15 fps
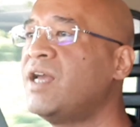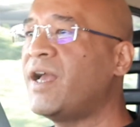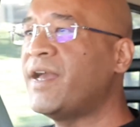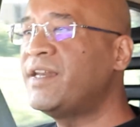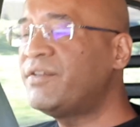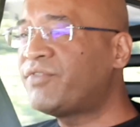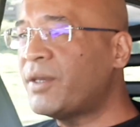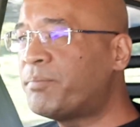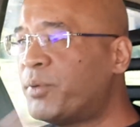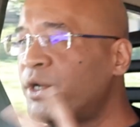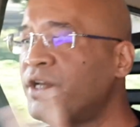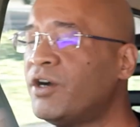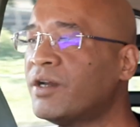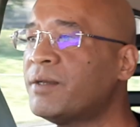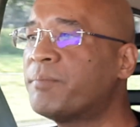And if they're
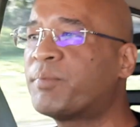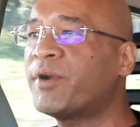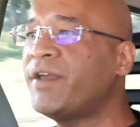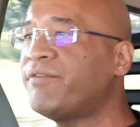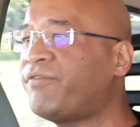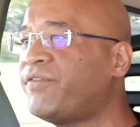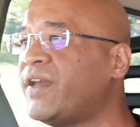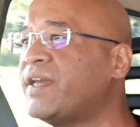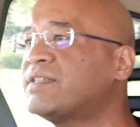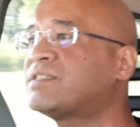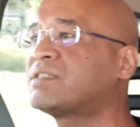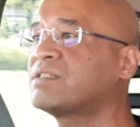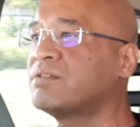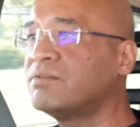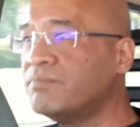putting on a brave
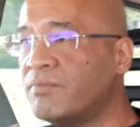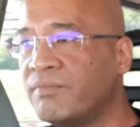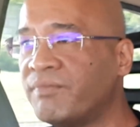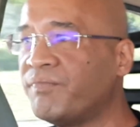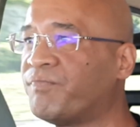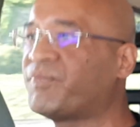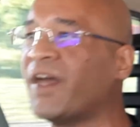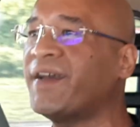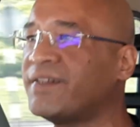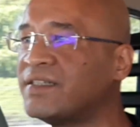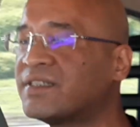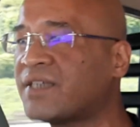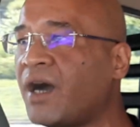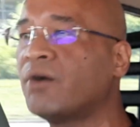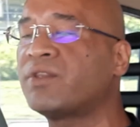face, that
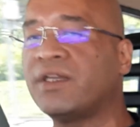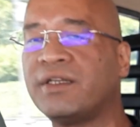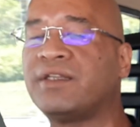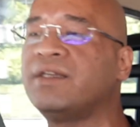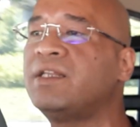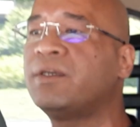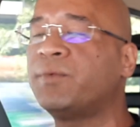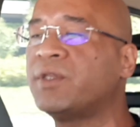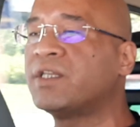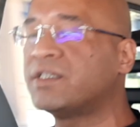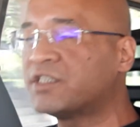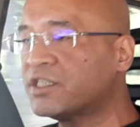is how they're dealing with it.